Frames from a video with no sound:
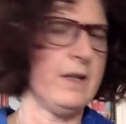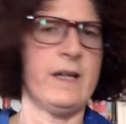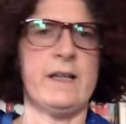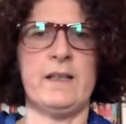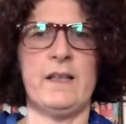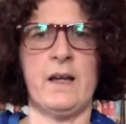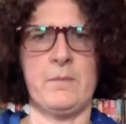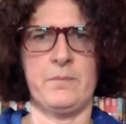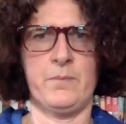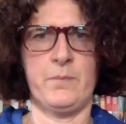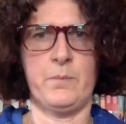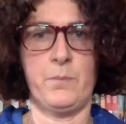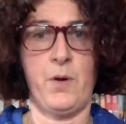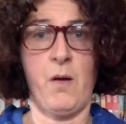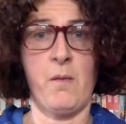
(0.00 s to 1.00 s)
and I
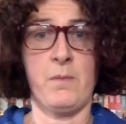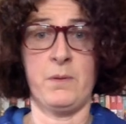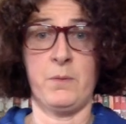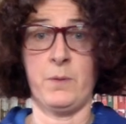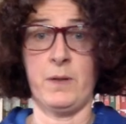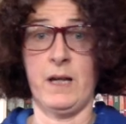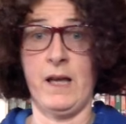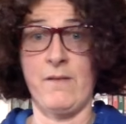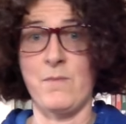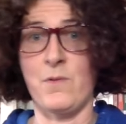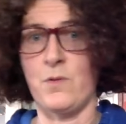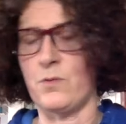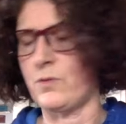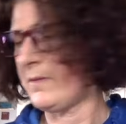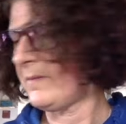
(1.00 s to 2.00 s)
probably will have
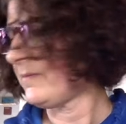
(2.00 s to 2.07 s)
more.